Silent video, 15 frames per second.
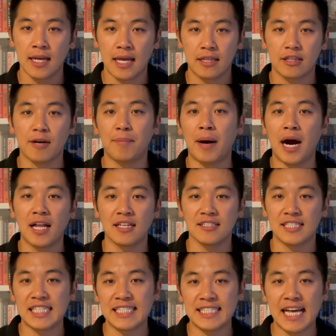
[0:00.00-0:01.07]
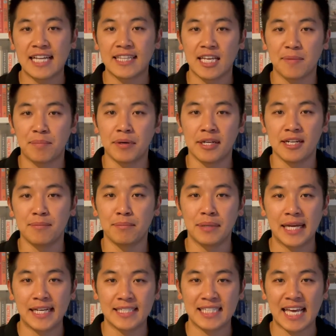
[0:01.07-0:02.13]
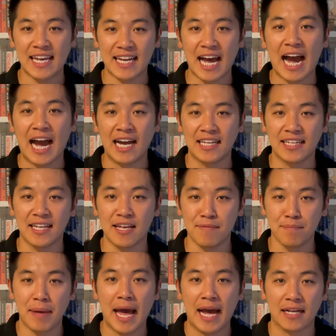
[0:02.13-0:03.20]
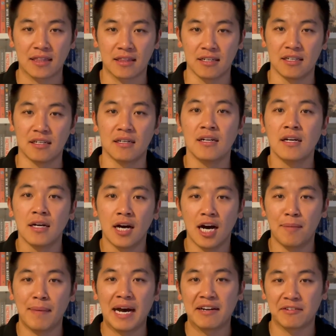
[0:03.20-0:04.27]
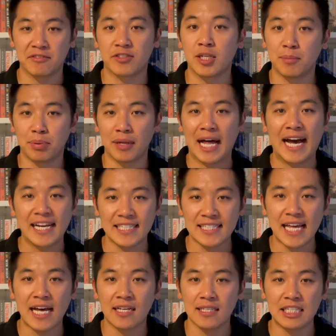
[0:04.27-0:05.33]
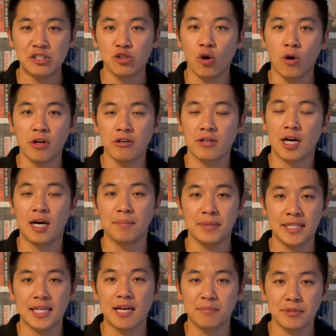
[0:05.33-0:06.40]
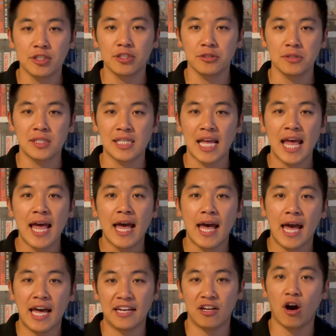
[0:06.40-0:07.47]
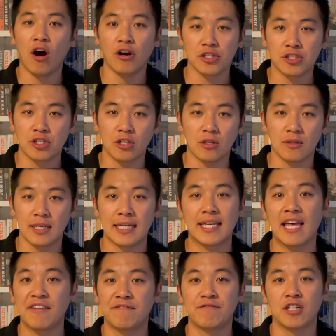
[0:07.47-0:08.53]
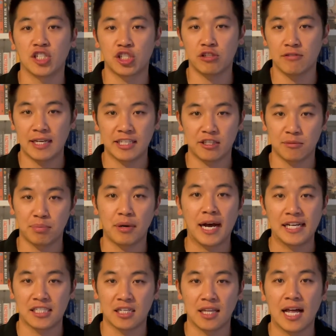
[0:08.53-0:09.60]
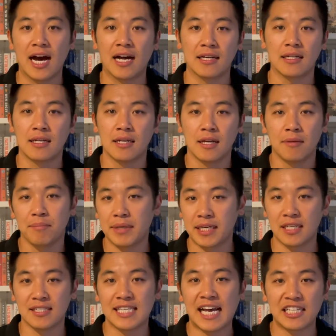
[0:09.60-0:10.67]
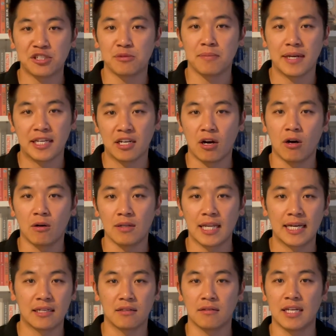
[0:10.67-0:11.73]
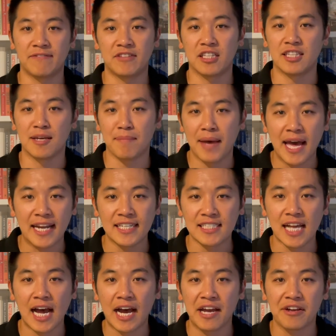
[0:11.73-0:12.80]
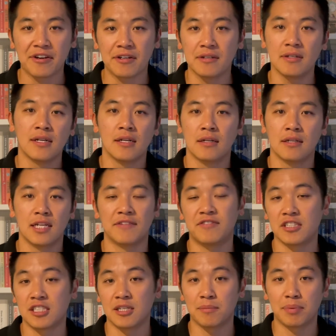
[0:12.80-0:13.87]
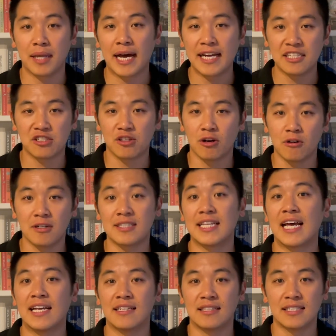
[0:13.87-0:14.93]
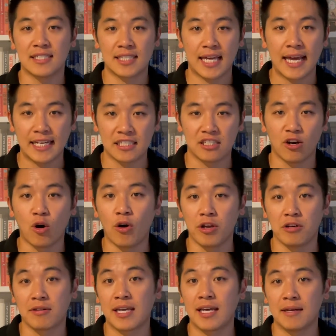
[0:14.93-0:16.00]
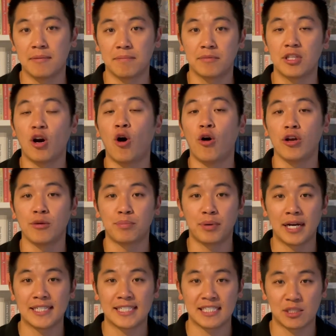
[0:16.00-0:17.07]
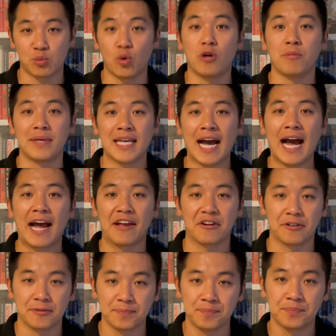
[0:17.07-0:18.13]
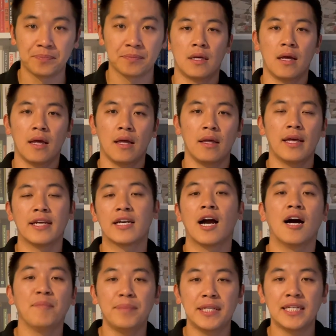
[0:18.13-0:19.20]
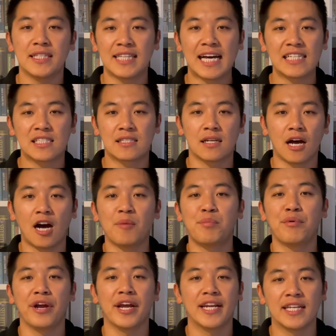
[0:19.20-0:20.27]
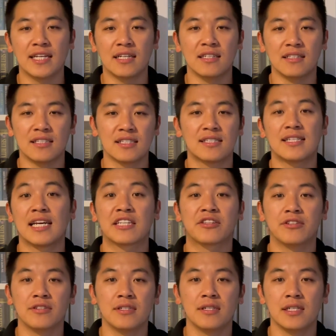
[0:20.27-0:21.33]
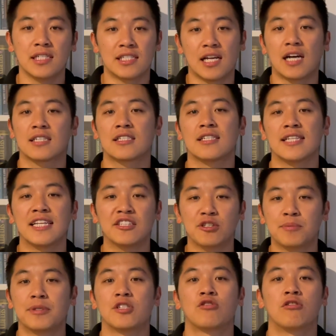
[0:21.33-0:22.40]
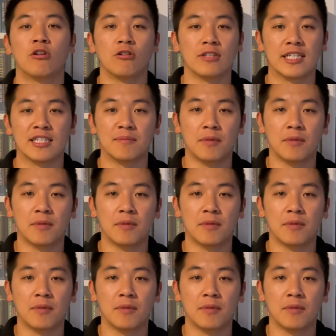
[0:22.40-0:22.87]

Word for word: The policies that they put in place can highly impact the amount of supplies that each oil company can produce and also it can fluctuate the price a lot because as you may know like if the demand is higher if the supply is lower then in this case the oil can the oil prices will be higher a company that's operating in this sector is occidental petroleum